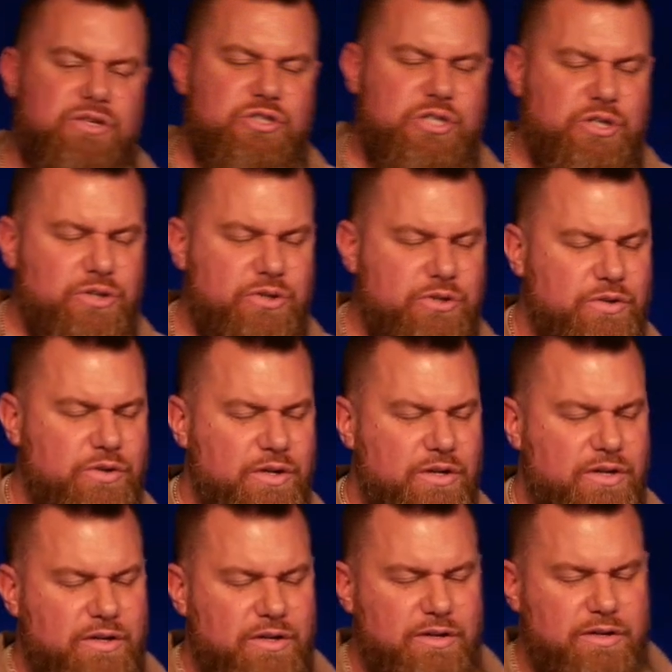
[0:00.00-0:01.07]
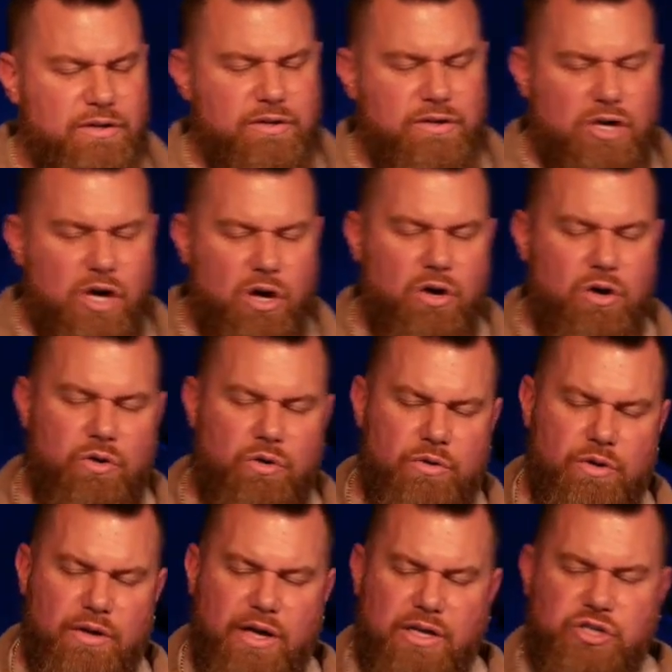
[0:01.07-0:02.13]
to
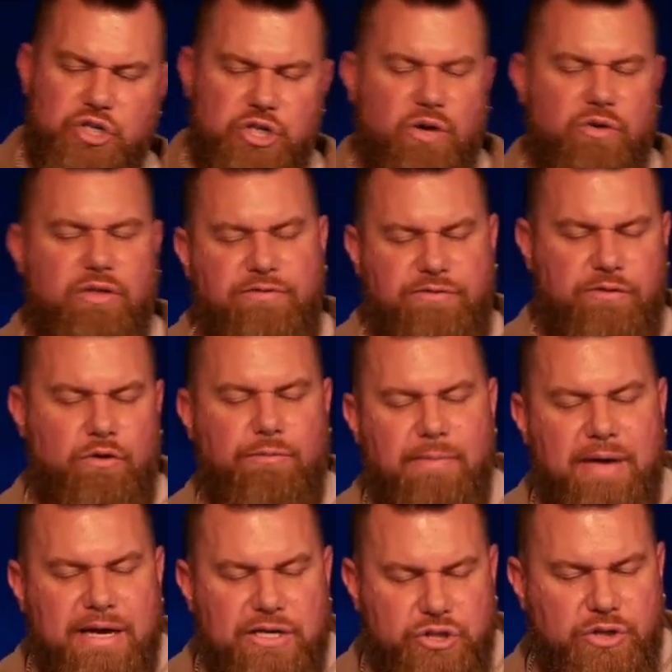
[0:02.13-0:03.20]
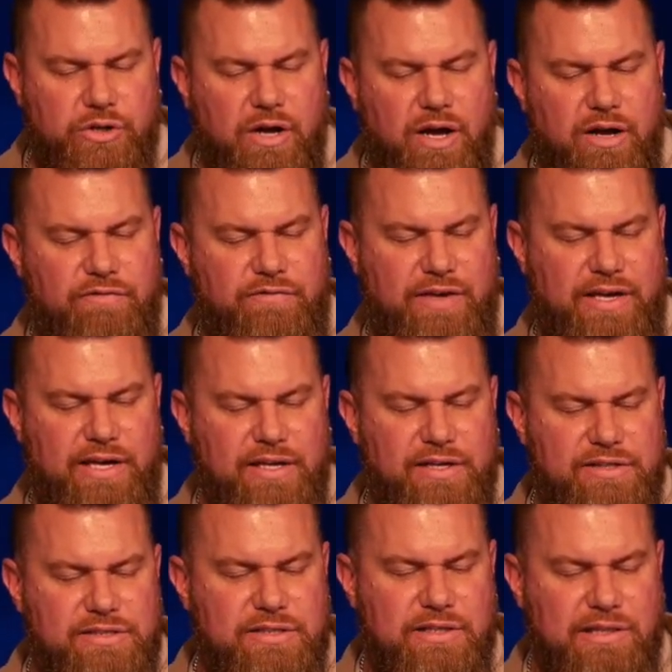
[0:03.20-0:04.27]
go and show the full measure of
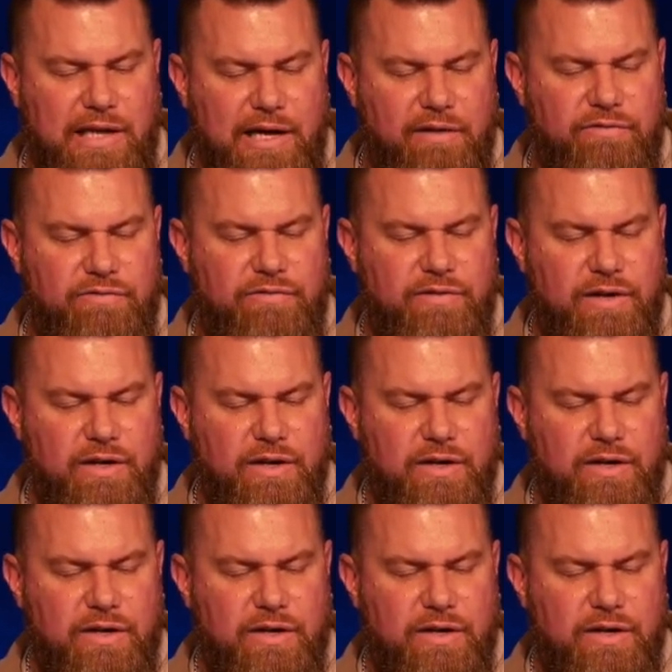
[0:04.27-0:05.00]
his love.